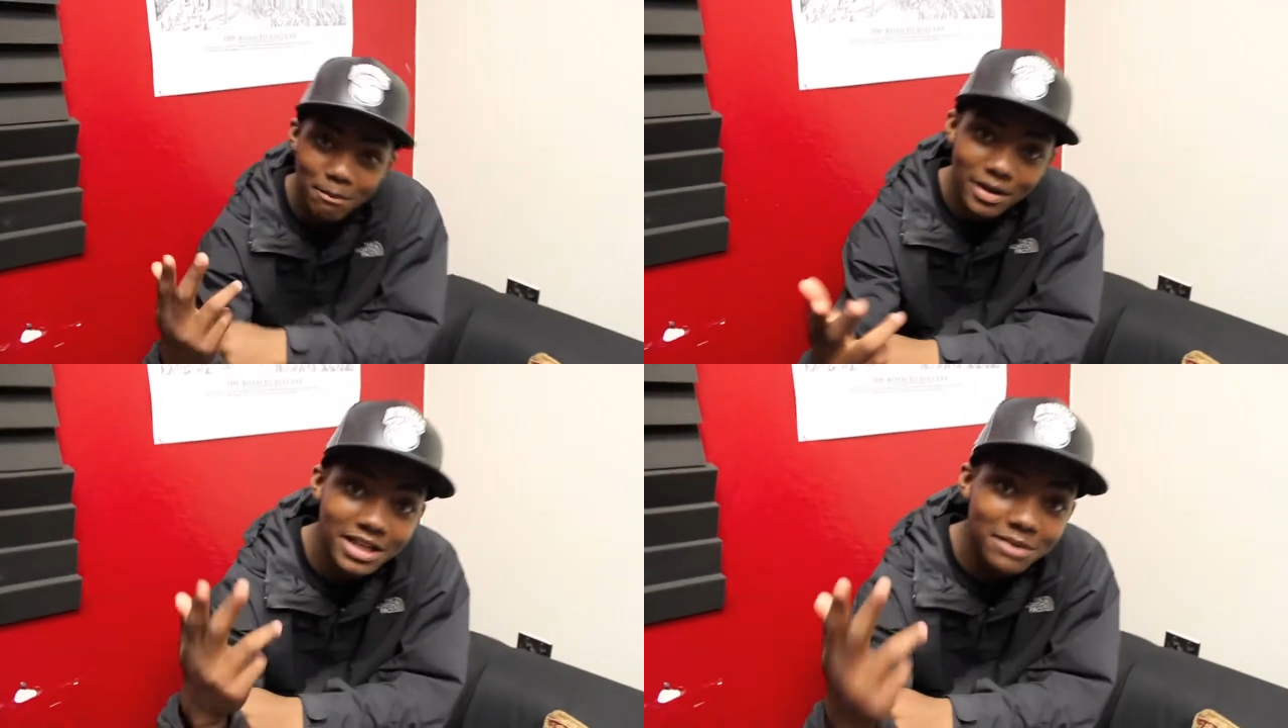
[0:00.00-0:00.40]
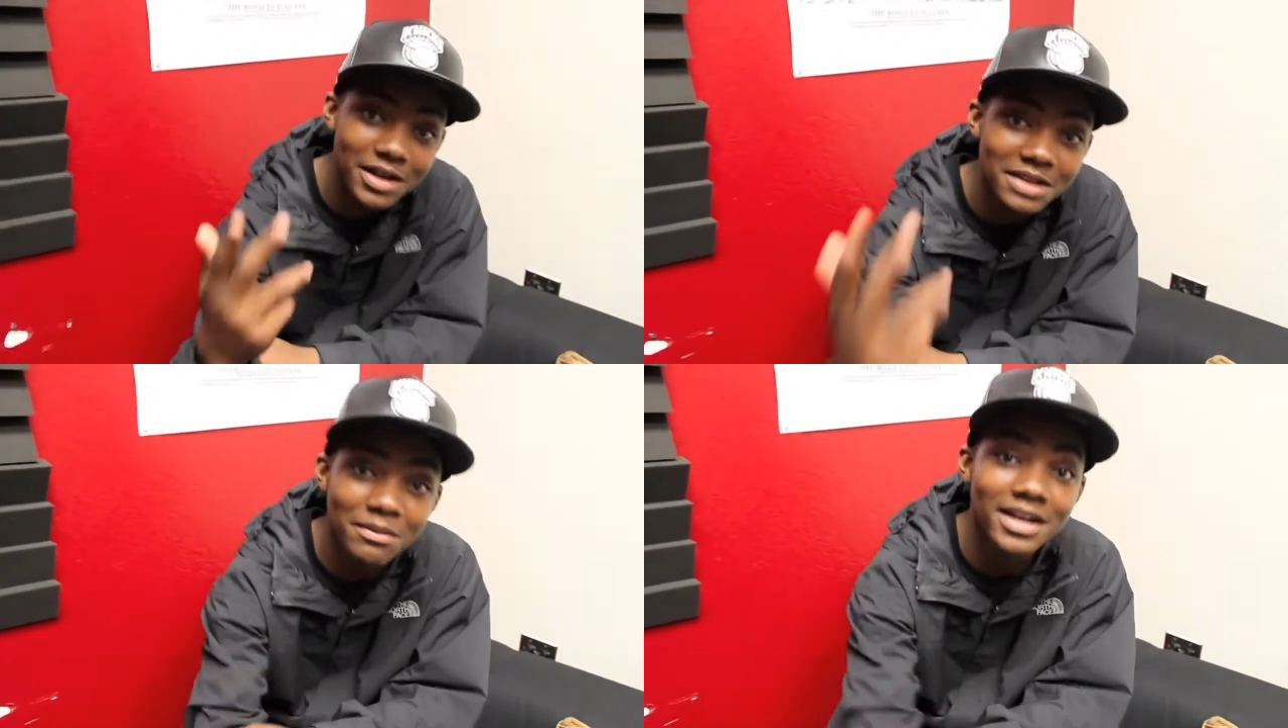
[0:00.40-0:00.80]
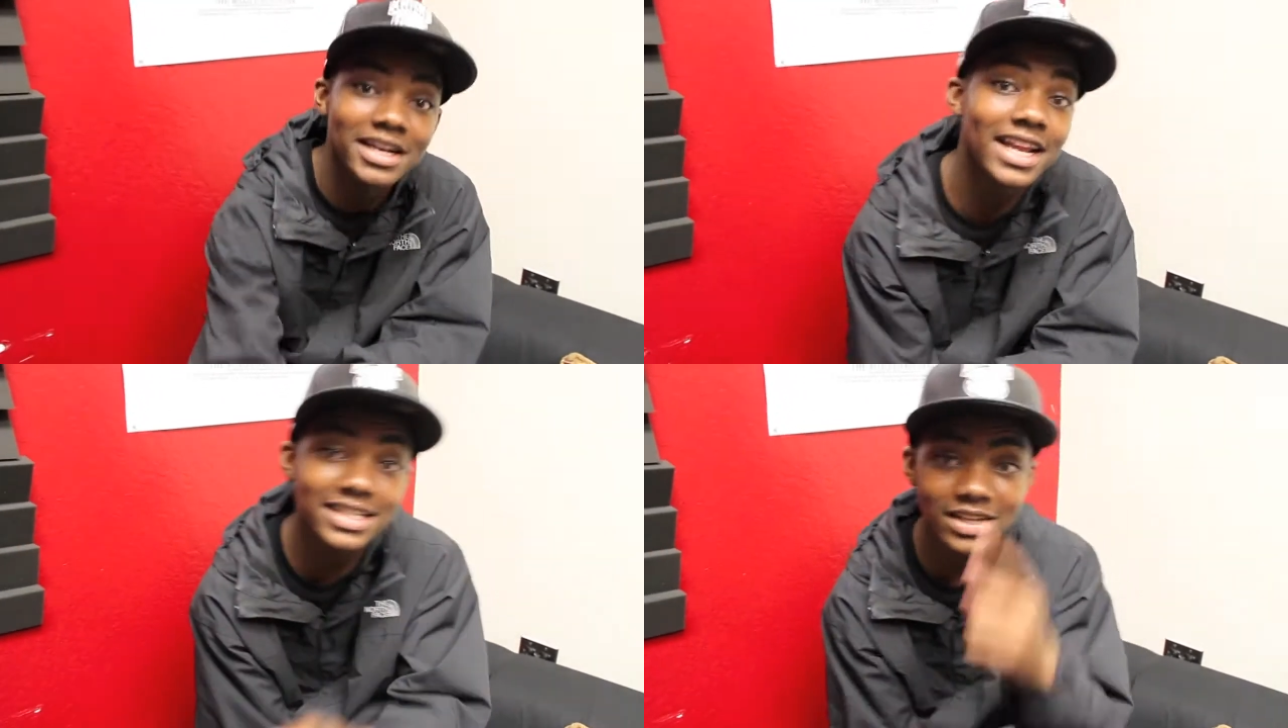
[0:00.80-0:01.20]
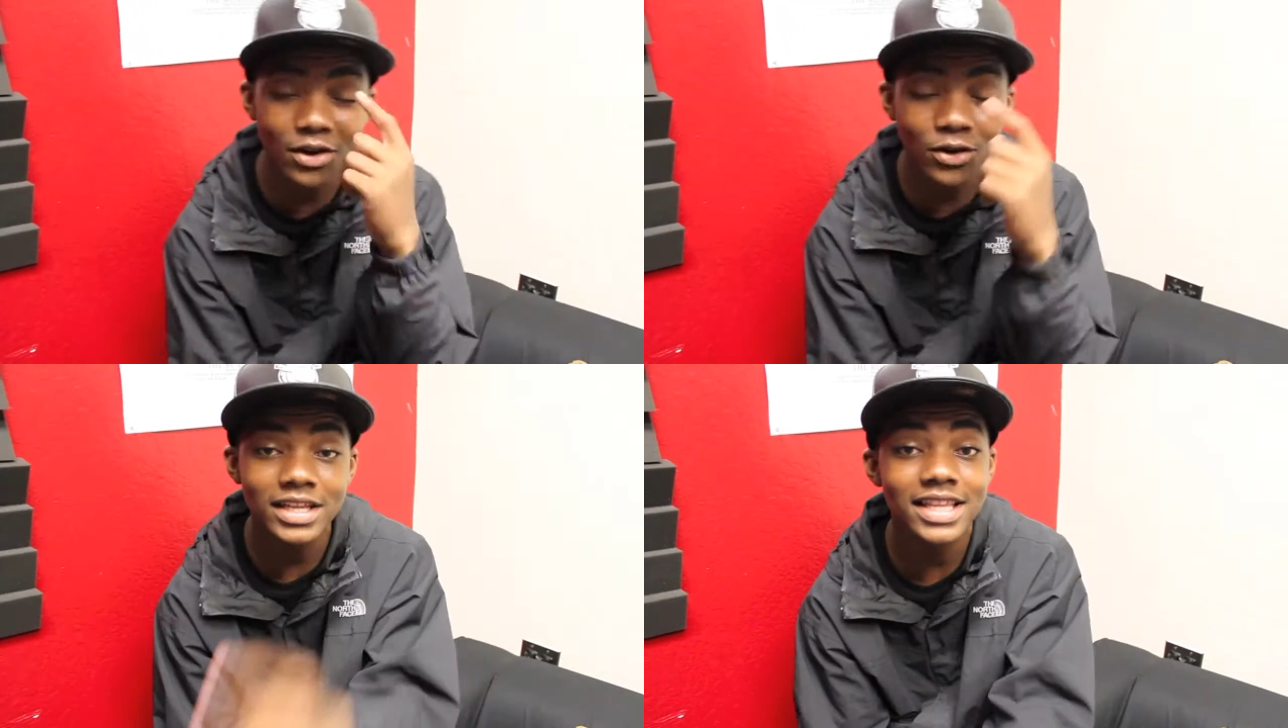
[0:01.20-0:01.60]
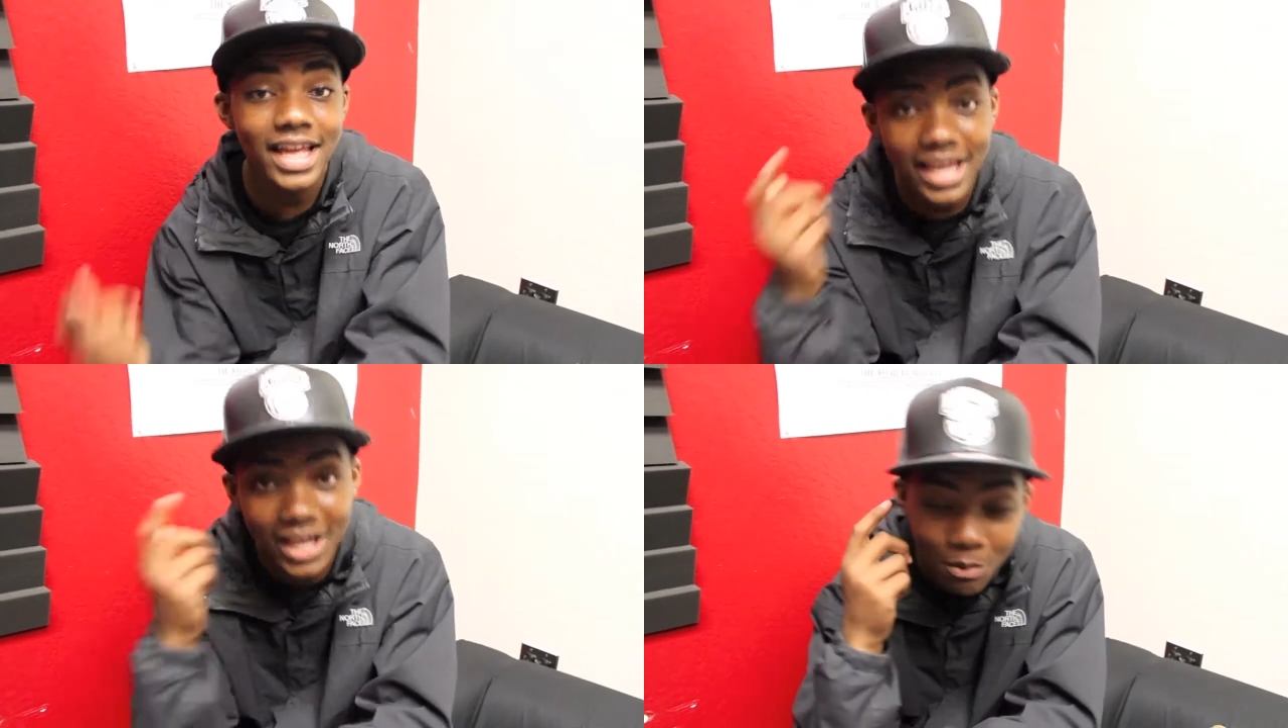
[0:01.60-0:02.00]
Money, money, money, that's the only
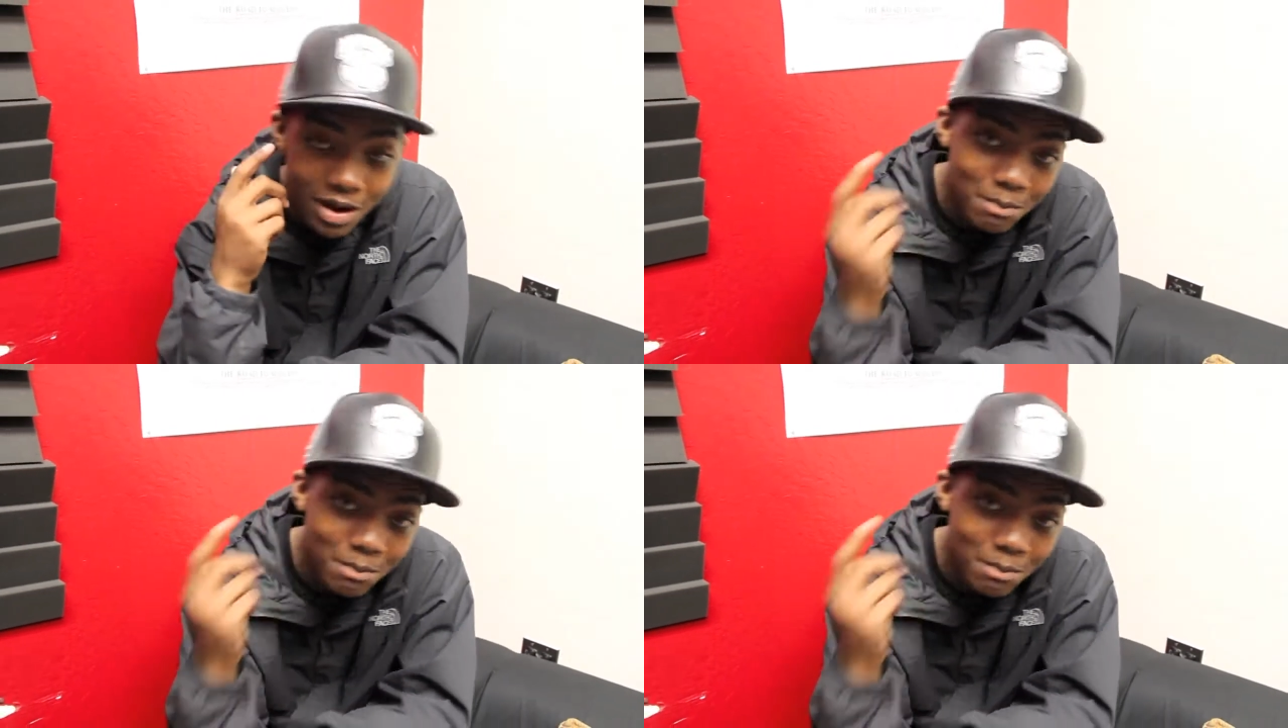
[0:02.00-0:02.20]
thing on my